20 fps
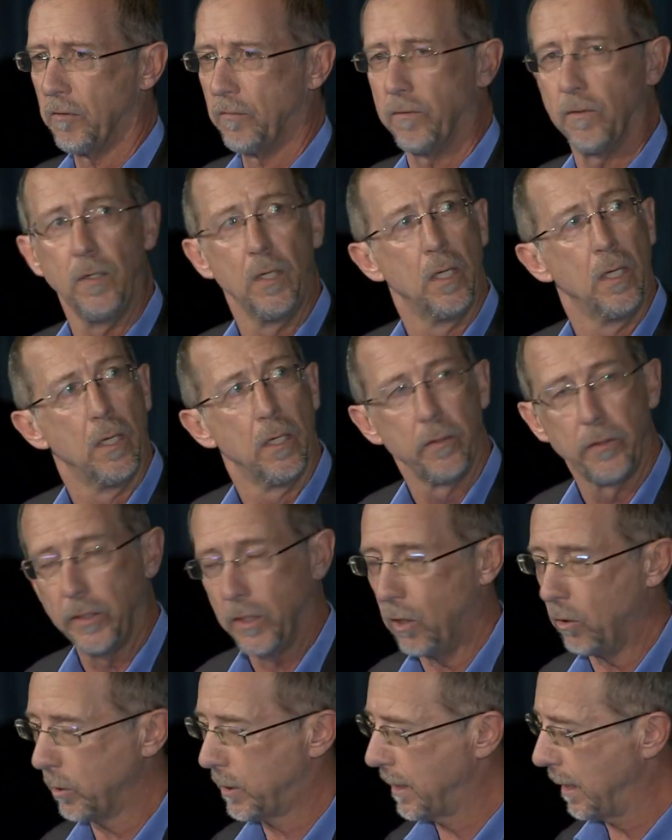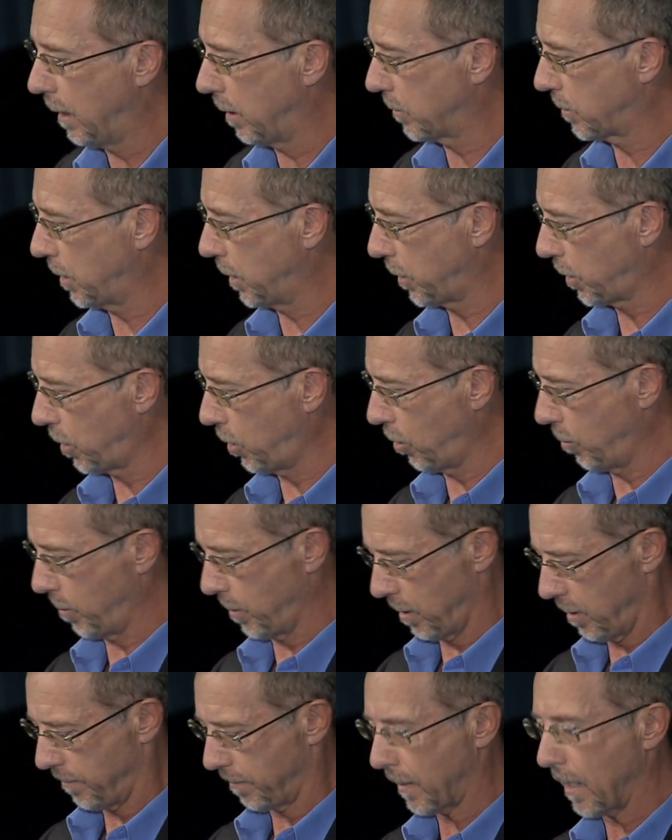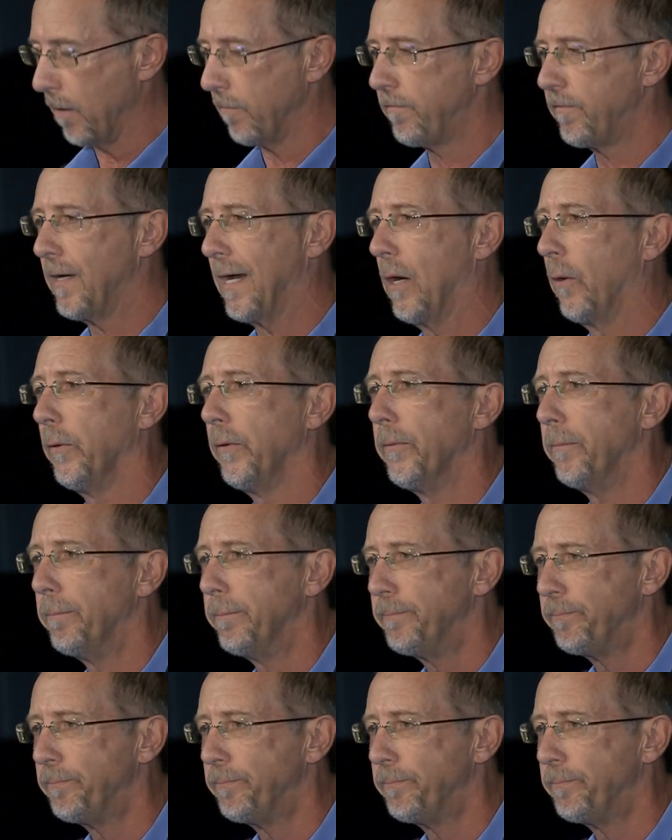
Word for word: of the hotels in Cuba found.